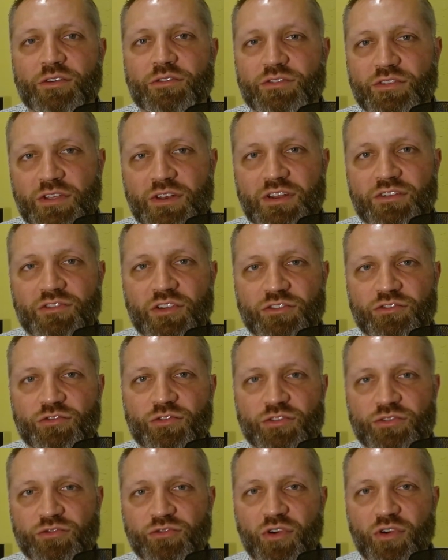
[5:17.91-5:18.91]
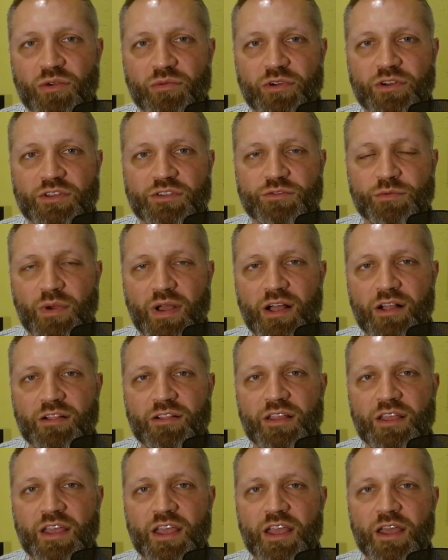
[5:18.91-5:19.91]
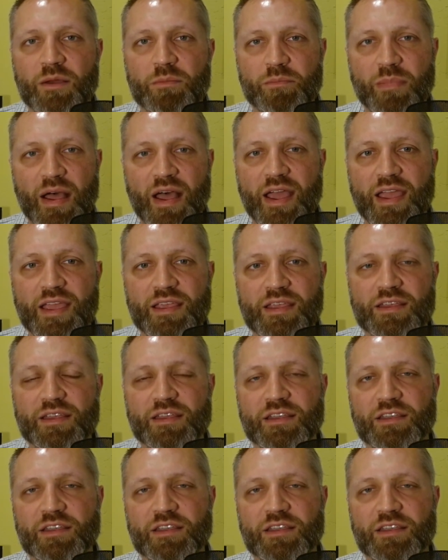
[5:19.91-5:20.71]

individuals forward as well by